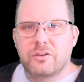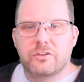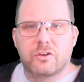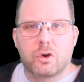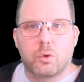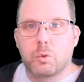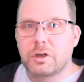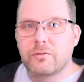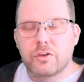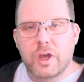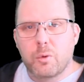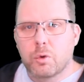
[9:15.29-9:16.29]
so
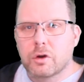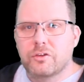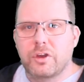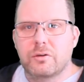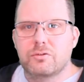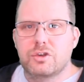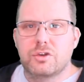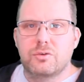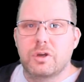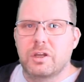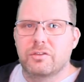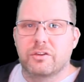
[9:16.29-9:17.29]
whatever that works out to
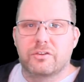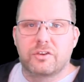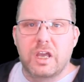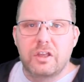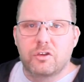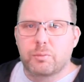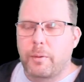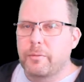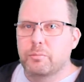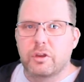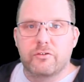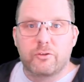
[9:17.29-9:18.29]
in the States,
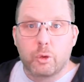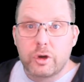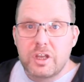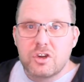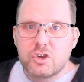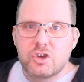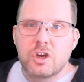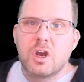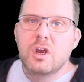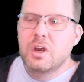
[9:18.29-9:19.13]
probably 40-ish.